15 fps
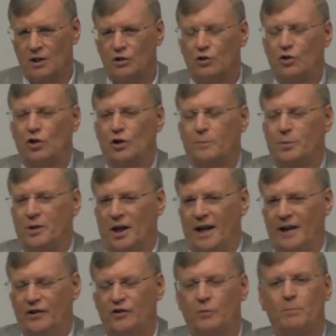took
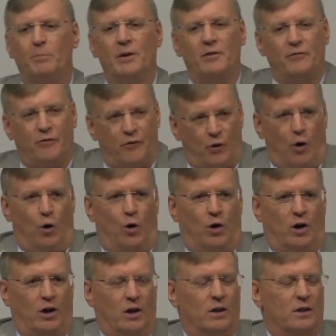place
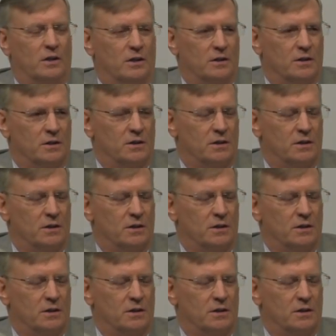before